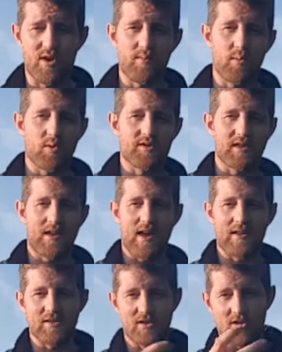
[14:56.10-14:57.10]
premium once
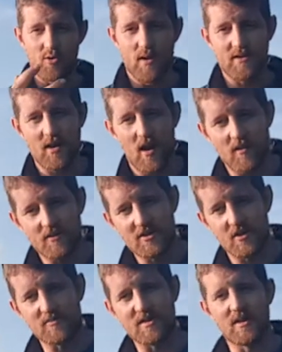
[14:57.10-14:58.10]
again as the US
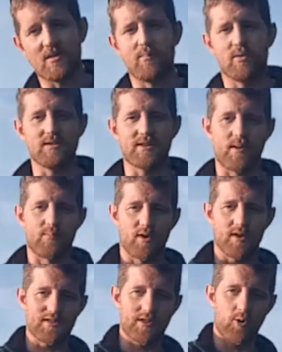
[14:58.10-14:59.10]
harvest comes in and pulls that price